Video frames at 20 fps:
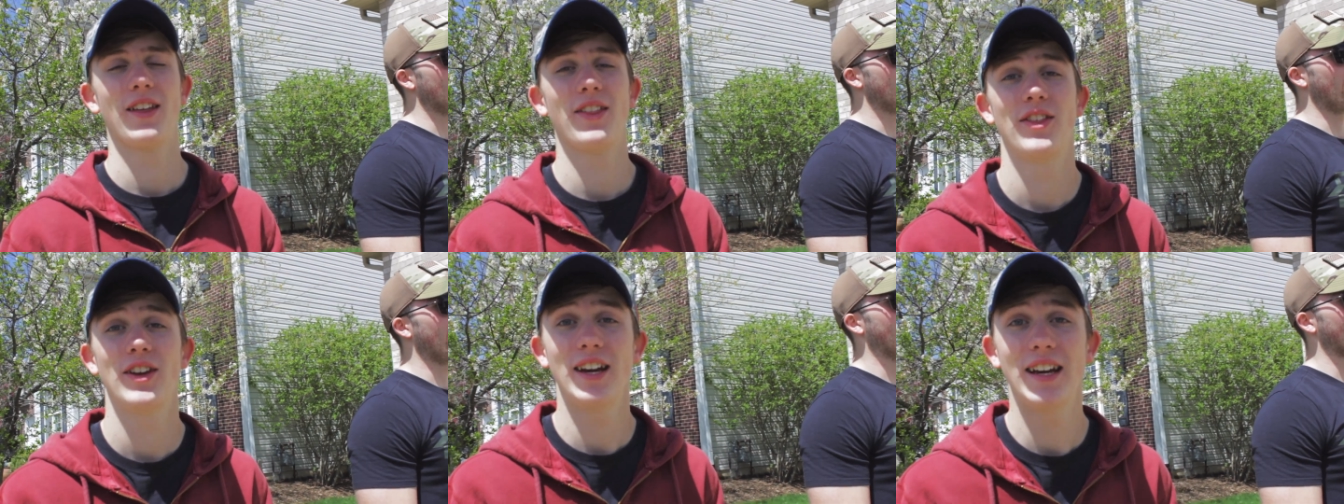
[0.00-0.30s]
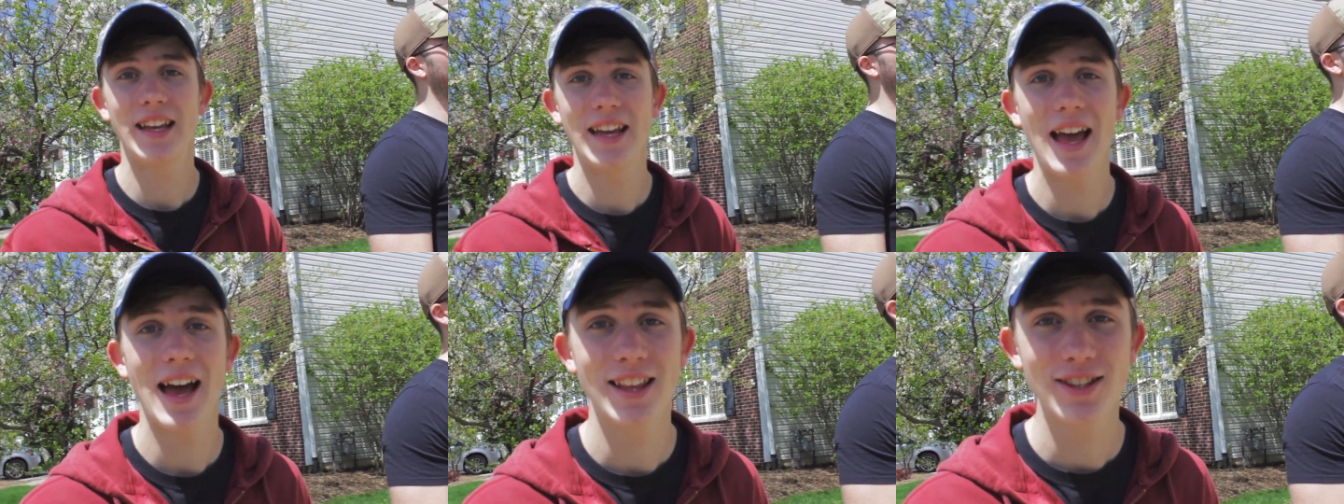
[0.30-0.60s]

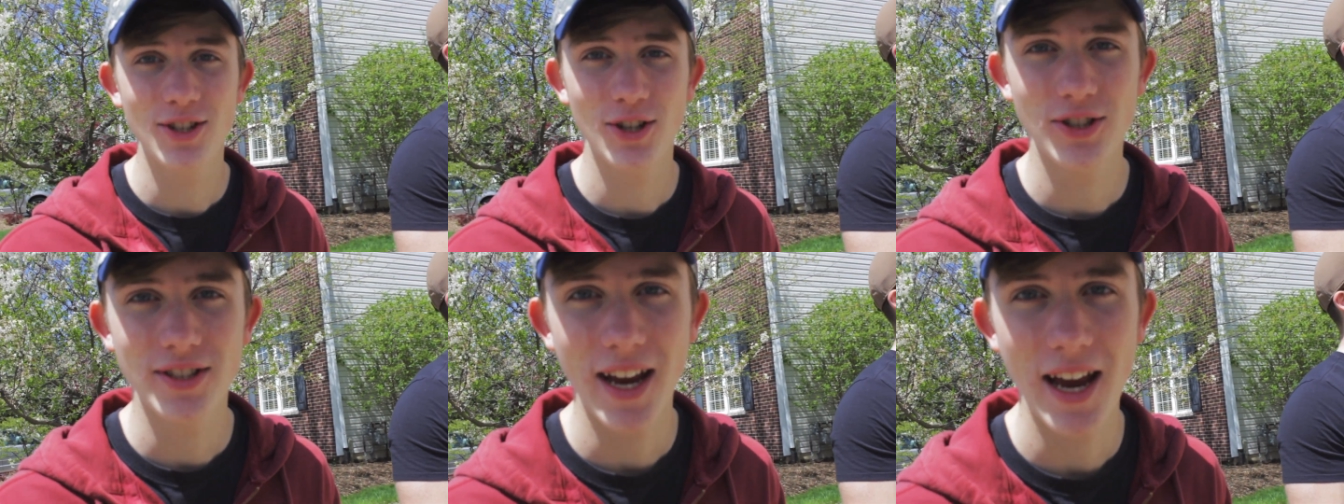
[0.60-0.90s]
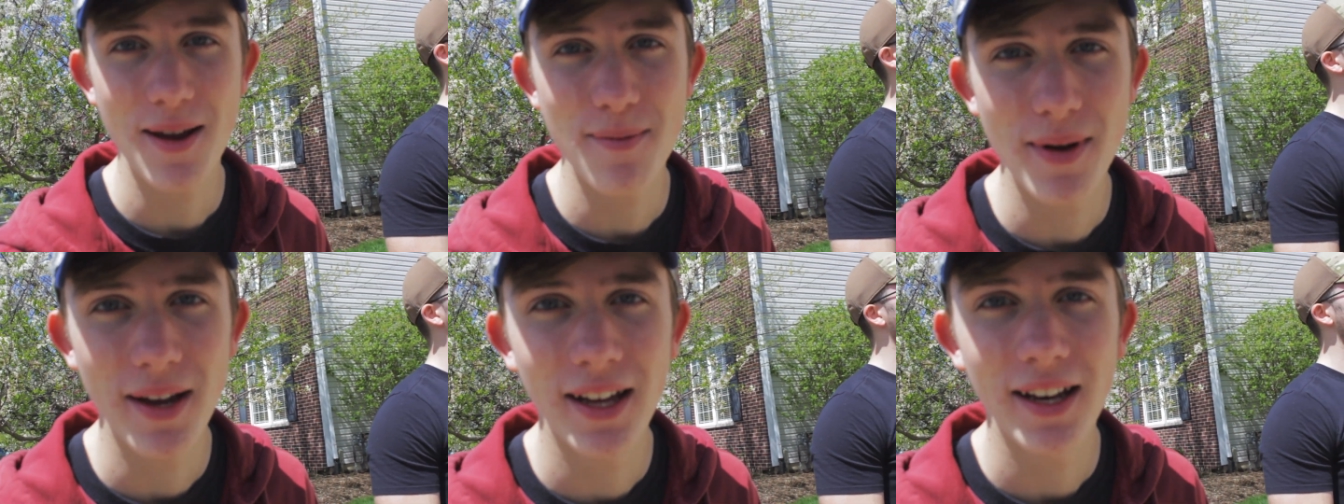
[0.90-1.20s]
D D
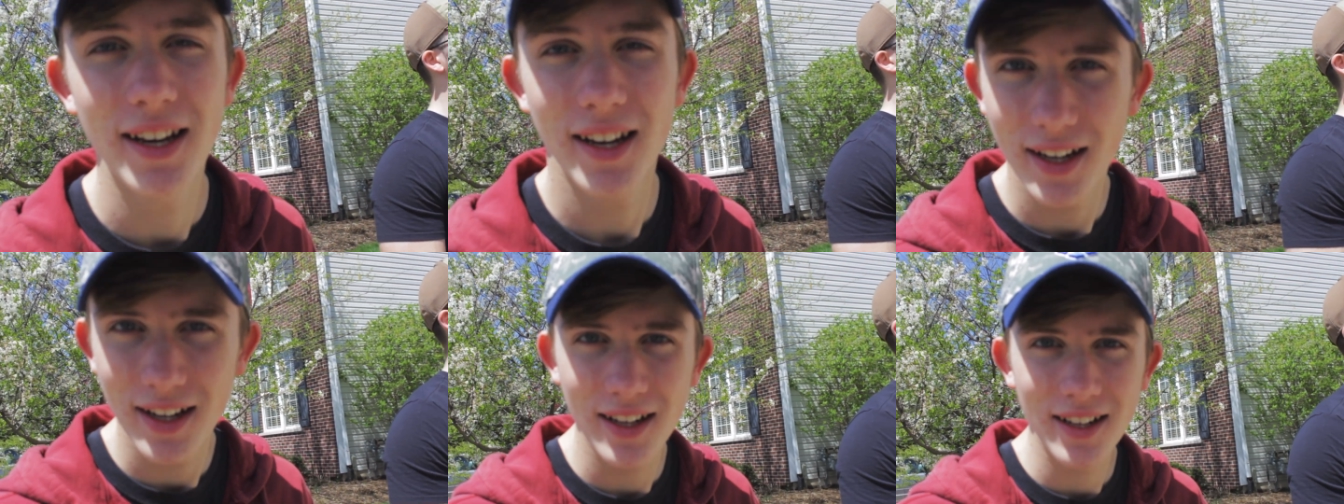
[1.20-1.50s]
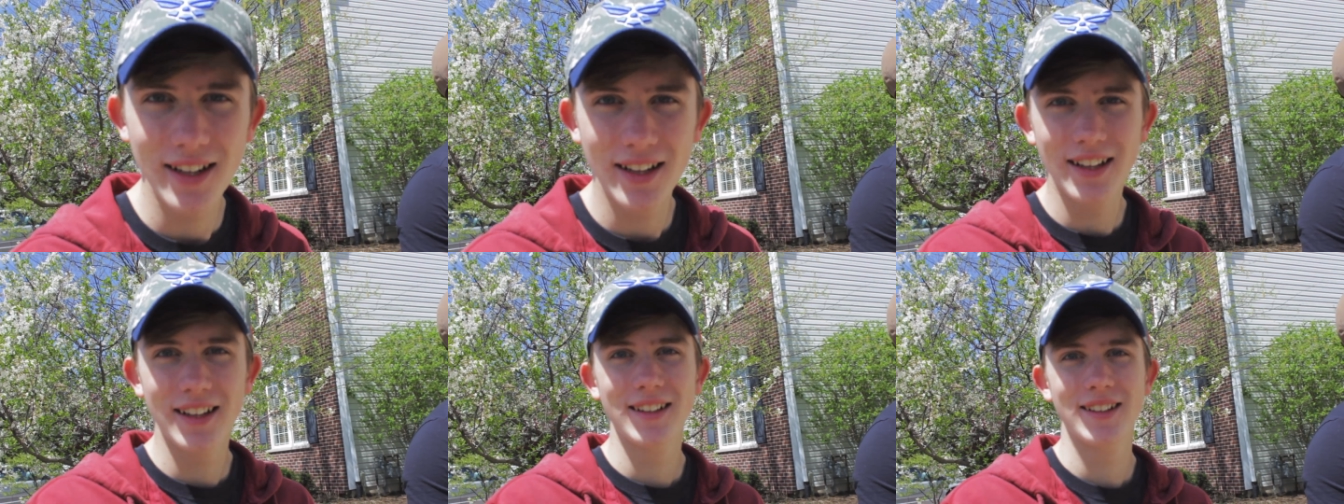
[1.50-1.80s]
Entertainment. He
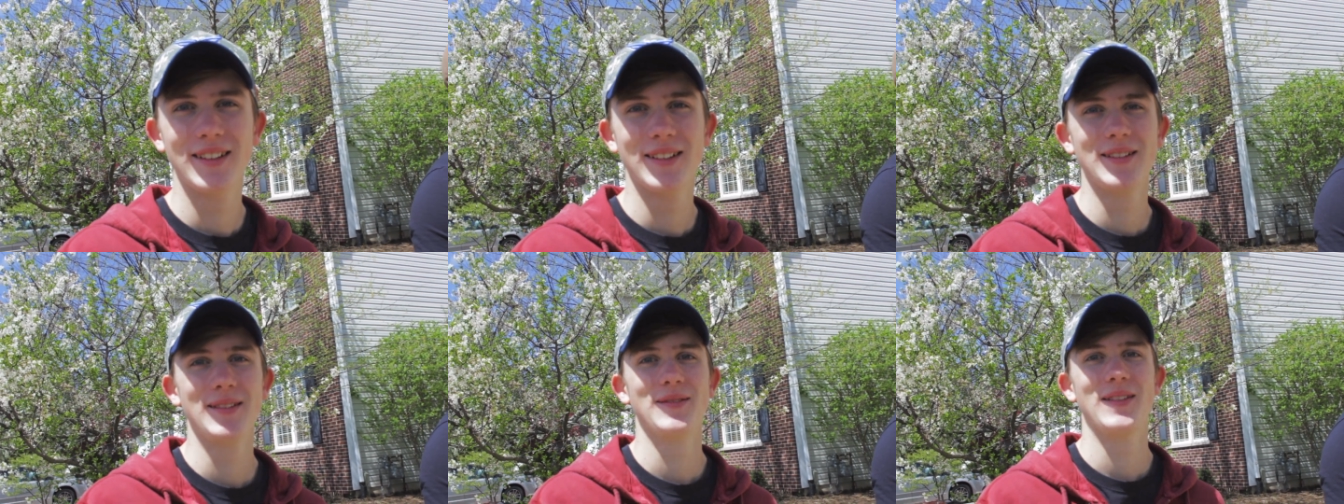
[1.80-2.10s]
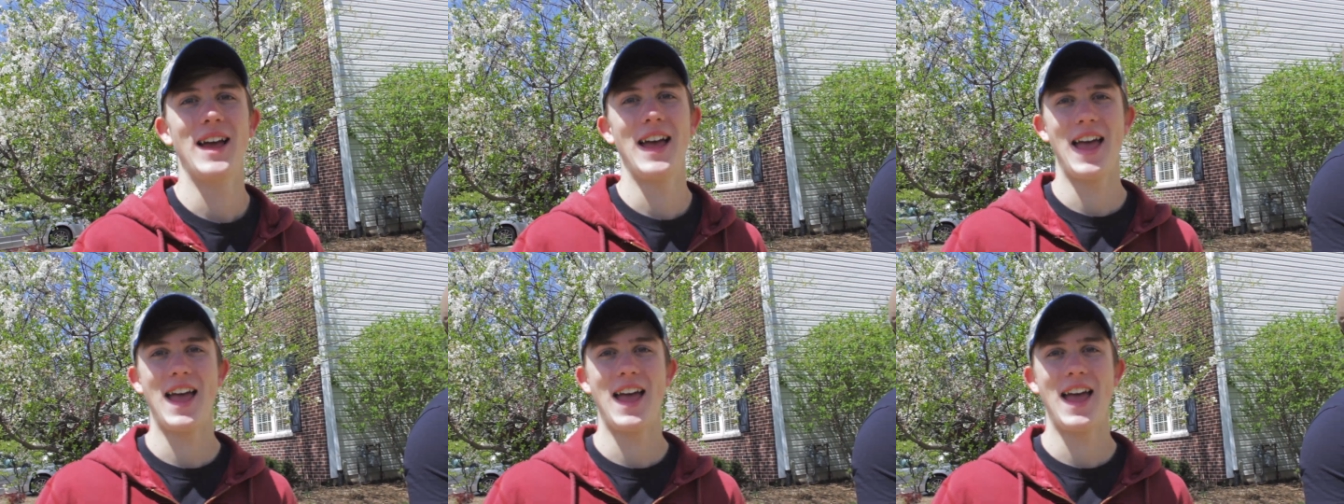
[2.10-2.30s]
got it. He